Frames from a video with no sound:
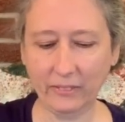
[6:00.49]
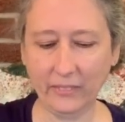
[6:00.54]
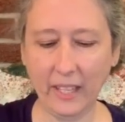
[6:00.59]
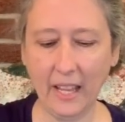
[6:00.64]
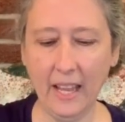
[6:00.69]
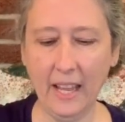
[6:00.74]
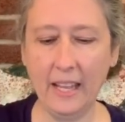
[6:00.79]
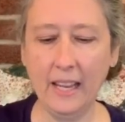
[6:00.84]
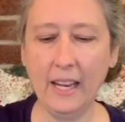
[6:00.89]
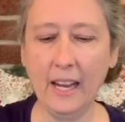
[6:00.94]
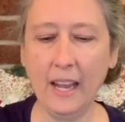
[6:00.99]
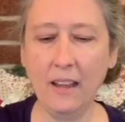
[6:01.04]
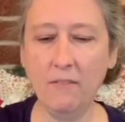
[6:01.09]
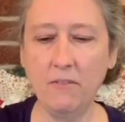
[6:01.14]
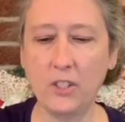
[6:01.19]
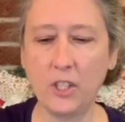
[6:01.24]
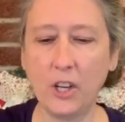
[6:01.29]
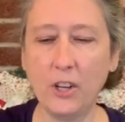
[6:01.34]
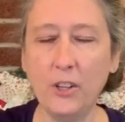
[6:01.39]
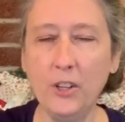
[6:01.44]
And
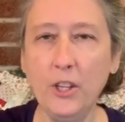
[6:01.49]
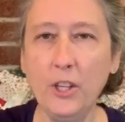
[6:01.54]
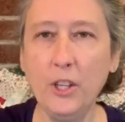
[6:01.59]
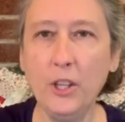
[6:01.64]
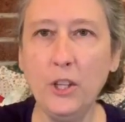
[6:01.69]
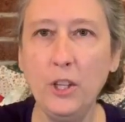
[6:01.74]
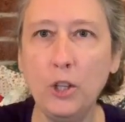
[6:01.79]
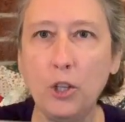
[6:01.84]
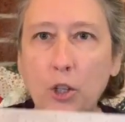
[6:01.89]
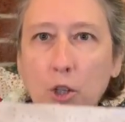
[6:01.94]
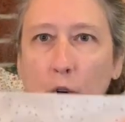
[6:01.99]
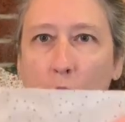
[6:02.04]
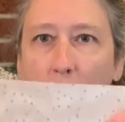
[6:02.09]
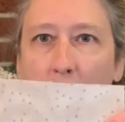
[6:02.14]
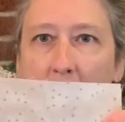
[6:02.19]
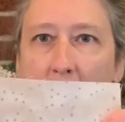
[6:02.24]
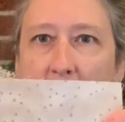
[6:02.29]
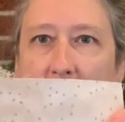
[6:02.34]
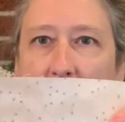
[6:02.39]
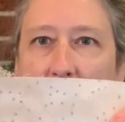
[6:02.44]
I've done the
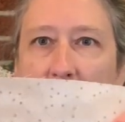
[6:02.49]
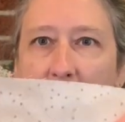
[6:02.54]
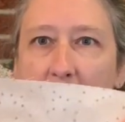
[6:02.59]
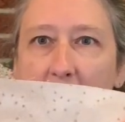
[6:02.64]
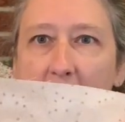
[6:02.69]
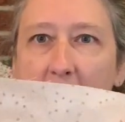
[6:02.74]
Taurus.